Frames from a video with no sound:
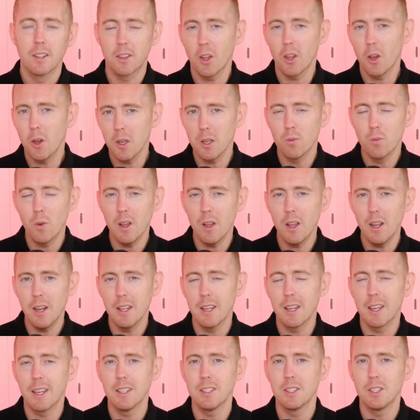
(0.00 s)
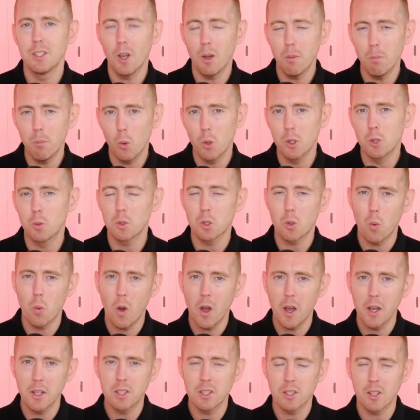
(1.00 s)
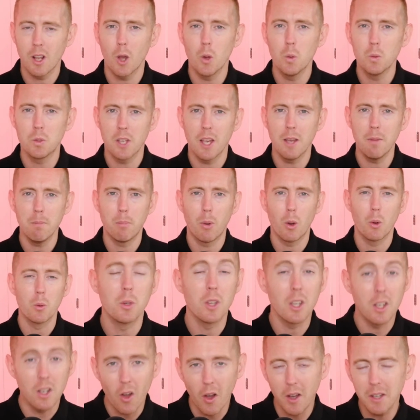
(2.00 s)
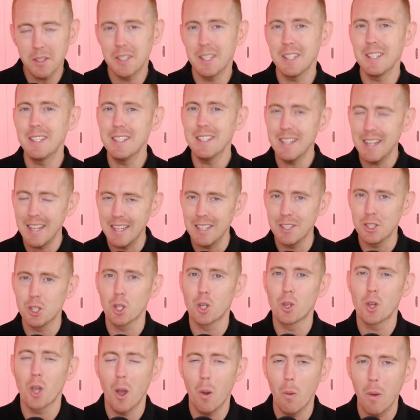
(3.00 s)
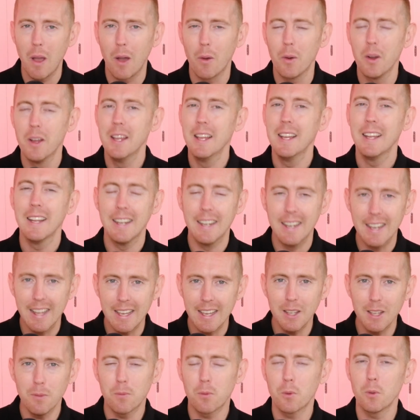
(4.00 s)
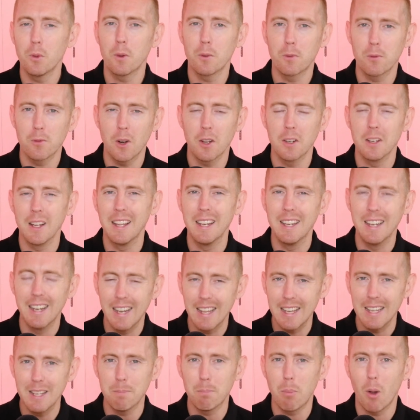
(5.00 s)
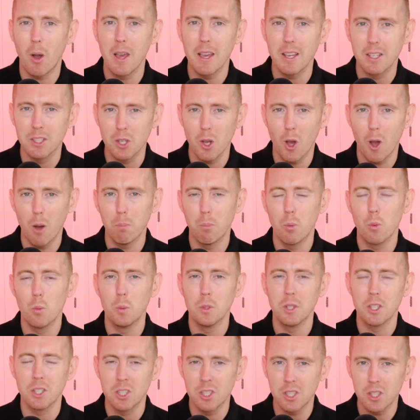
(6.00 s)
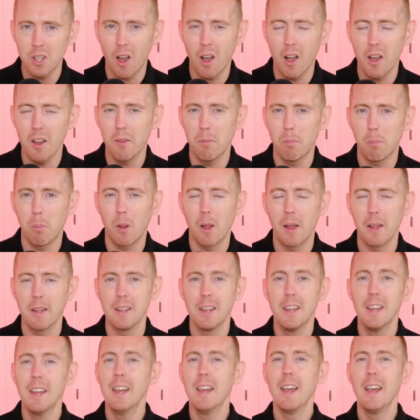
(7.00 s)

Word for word: thirty really against Young Boys was quite a slow tempo. United need to go out, lead from the front, and lead by example with the style of play,